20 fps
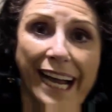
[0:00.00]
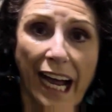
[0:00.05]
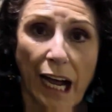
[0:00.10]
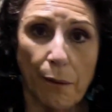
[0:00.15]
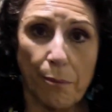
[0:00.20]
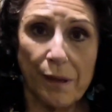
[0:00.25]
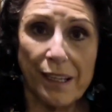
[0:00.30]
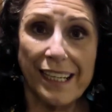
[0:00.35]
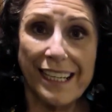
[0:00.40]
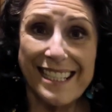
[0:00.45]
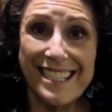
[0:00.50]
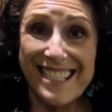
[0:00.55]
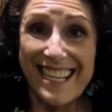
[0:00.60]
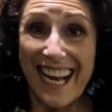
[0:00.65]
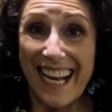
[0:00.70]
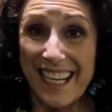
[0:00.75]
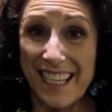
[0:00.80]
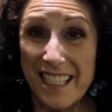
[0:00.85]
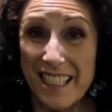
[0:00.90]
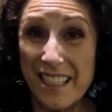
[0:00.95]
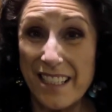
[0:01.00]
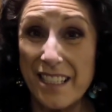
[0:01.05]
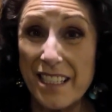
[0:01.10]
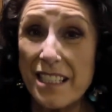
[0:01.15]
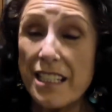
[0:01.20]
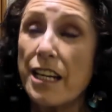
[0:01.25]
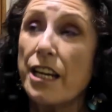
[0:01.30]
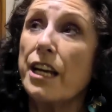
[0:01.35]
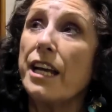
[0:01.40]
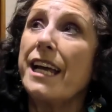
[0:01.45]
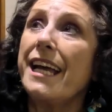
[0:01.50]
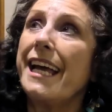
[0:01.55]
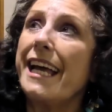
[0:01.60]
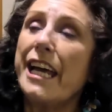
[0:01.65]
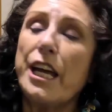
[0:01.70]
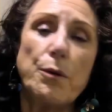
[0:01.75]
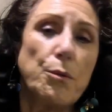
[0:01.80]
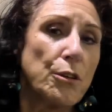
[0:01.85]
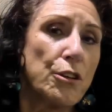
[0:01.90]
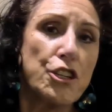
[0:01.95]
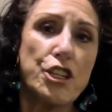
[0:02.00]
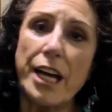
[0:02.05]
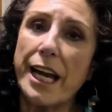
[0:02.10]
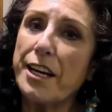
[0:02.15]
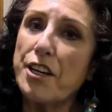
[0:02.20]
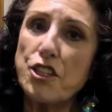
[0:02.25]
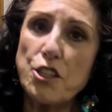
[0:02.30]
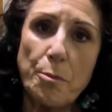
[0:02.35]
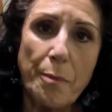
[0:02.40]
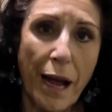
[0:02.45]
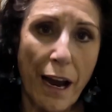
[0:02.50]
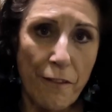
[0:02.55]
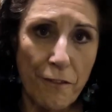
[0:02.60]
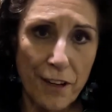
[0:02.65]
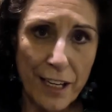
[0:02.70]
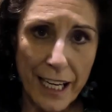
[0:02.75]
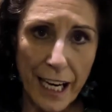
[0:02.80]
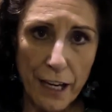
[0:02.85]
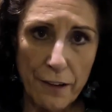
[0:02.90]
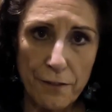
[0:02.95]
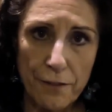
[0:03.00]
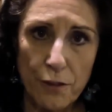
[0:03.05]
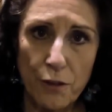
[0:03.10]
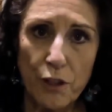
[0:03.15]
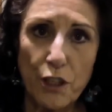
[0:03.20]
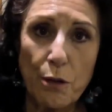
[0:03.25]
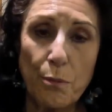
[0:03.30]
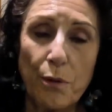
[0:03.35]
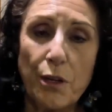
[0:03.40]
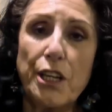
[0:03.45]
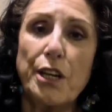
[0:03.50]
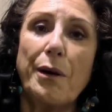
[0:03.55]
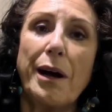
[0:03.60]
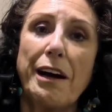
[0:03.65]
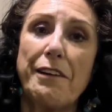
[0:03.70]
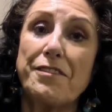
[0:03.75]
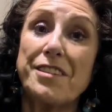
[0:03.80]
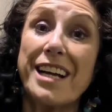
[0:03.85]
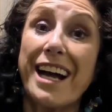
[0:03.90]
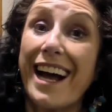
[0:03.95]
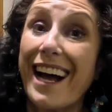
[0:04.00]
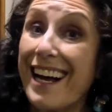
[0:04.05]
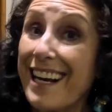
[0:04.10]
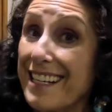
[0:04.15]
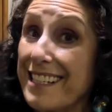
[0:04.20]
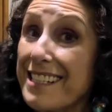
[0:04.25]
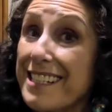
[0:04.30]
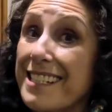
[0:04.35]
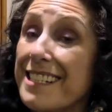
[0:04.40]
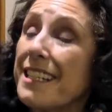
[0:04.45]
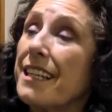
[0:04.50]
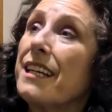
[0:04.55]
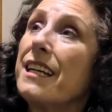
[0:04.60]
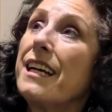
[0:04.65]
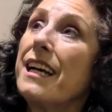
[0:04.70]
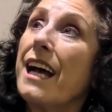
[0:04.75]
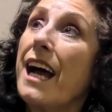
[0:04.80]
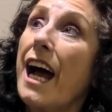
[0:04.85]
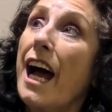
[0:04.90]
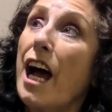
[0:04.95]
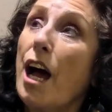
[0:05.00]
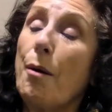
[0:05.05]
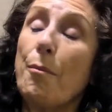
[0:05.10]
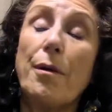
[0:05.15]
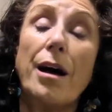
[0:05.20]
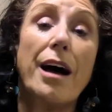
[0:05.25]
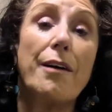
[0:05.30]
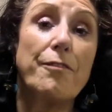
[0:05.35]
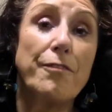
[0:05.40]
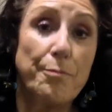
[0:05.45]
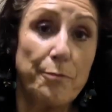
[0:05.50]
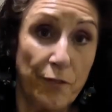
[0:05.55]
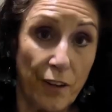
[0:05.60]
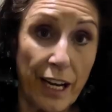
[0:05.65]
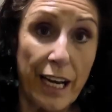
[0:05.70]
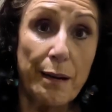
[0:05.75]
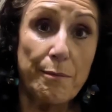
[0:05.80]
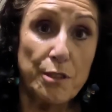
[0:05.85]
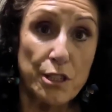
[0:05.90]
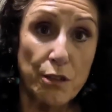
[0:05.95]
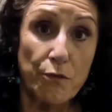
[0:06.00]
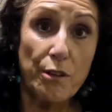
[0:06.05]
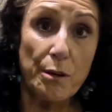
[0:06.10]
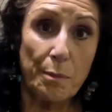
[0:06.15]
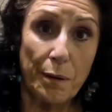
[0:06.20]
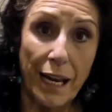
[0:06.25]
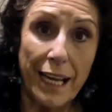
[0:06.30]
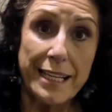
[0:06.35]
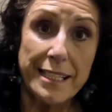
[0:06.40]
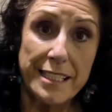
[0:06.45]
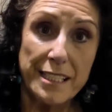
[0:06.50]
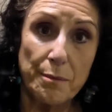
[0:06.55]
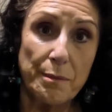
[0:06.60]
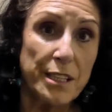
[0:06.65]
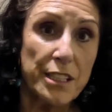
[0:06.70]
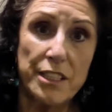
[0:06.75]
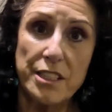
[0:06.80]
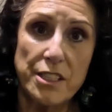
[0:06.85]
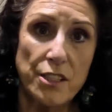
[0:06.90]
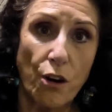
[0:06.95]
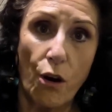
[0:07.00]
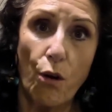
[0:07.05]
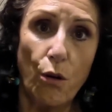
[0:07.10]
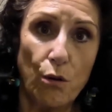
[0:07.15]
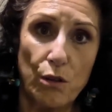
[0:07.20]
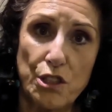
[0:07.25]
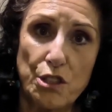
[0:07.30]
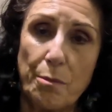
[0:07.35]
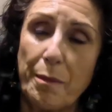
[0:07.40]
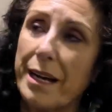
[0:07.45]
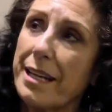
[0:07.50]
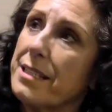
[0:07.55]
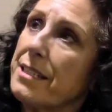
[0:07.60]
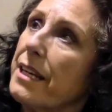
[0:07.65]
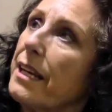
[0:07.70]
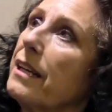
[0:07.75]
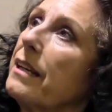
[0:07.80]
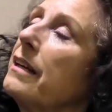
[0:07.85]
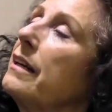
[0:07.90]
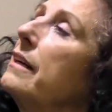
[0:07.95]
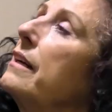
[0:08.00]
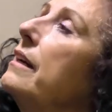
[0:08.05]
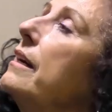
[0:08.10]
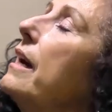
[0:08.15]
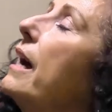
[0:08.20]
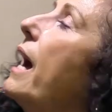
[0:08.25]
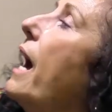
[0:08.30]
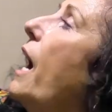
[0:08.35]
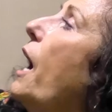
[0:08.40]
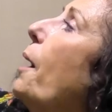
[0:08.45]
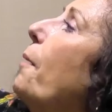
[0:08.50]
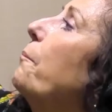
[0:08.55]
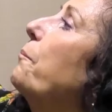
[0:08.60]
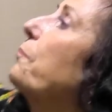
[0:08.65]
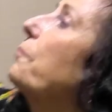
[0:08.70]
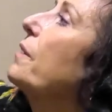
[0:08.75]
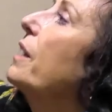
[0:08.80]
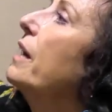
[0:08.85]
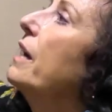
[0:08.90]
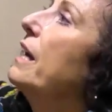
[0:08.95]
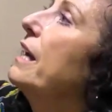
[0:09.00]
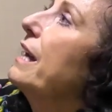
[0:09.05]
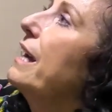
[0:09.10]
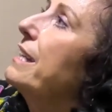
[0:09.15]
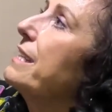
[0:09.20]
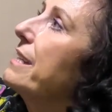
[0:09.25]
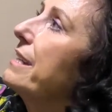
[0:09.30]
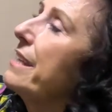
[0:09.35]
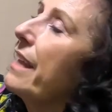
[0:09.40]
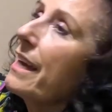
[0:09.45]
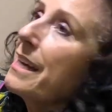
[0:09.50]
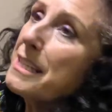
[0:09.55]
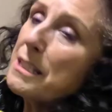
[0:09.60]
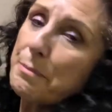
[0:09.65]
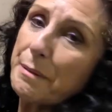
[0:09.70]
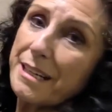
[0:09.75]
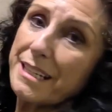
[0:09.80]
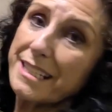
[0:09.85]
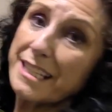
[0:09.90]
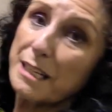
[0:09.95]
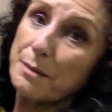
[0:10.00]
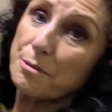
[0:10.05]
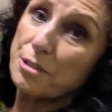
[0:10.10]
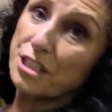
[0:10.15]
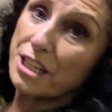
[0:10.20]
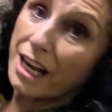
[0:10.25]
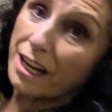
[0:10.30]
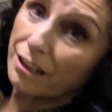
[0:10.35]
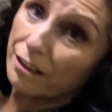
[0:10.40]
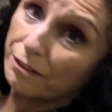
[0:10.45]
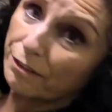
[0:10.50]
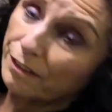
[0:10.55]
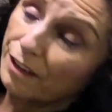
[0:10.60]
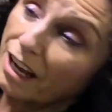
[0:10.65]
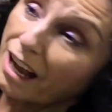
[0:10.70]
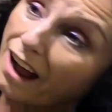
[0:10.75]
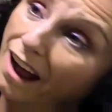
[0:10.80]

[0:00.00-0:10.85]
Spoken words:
cabin attendant. He will change them every day for you, but you have to ask for him to replace them. It's not automatic. It's a nice big deep shelf.